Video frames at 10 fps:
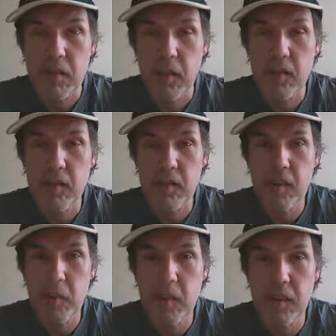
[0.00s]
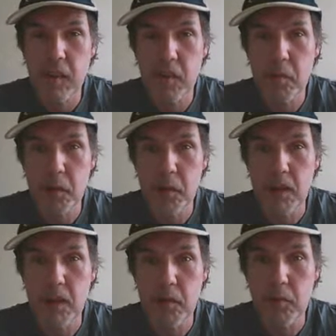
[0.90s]
does this mean those
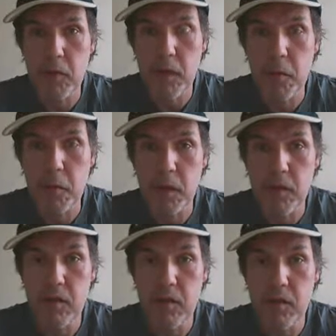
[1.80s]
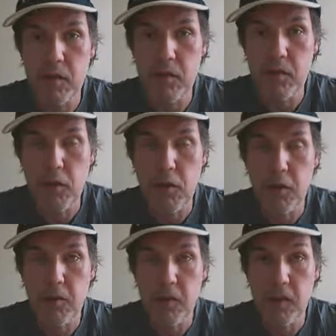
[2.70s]
planets will come under the control
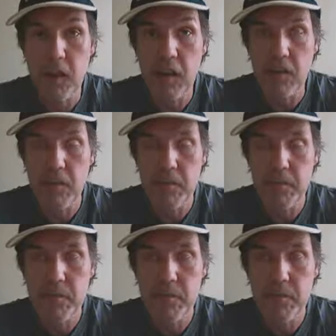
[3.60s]
of Satan?